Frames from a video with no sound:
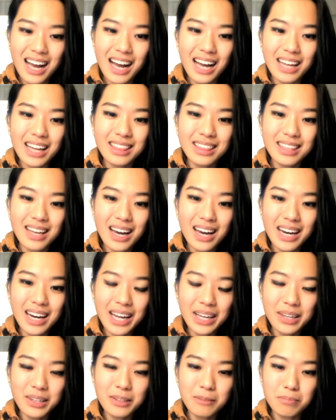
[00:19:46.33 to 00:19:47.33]
I thought
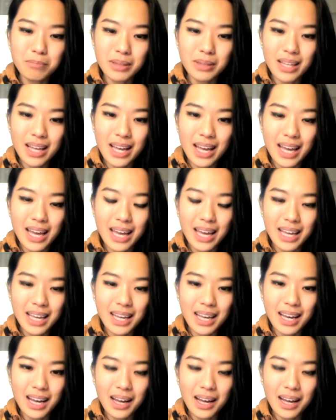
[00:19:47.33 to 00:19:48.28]
I could play